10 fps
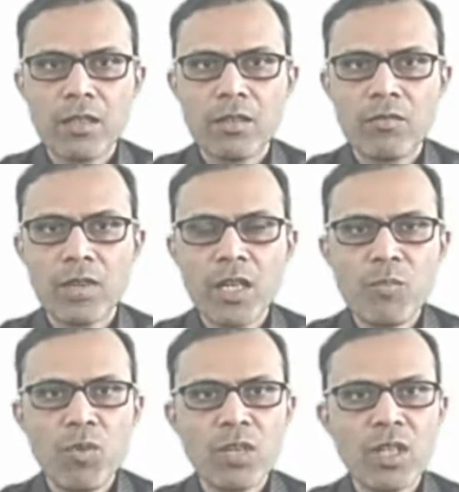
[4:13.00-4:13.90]
one
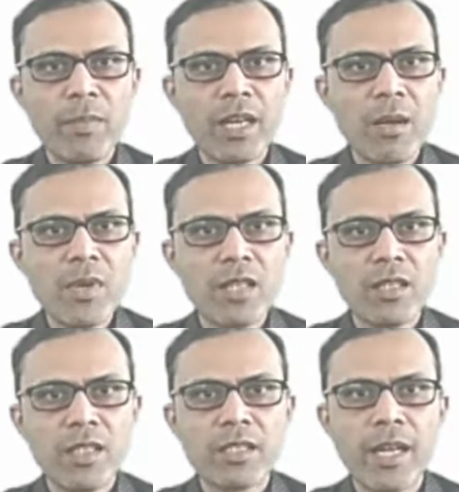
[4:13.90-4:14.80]
important parameter
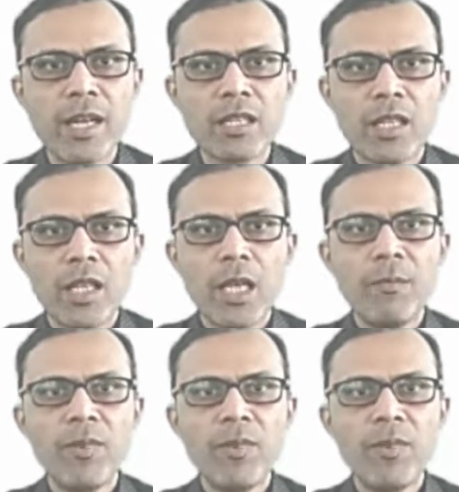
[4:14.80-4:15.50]
is that if